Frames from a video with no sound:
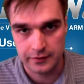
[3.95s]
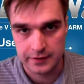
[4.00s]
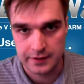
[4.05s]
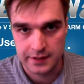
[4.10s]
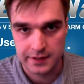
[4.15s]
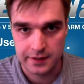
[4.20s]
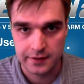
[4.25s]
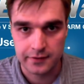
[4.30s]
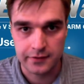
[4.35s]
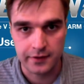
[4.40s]

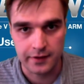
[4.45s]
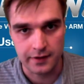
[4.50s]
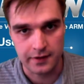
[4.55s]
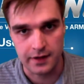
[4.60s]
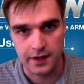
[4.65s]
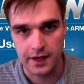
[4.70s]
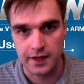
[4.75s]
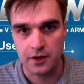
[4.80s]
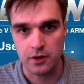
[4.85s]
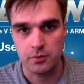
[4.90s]

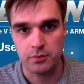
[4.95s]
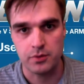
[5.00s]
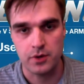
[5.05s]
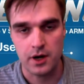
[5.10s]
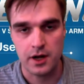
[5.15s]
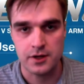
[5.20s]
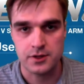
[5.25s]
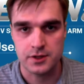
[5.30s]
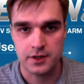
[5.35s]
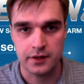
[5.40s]
DE10-Nano
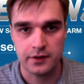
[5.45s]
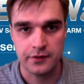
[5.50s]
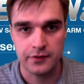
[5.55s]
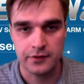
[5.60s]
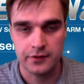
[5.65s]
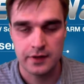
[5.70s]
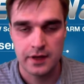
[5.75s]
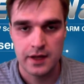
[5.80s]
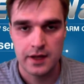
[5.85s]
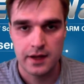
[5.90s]

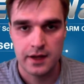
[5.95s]
projects.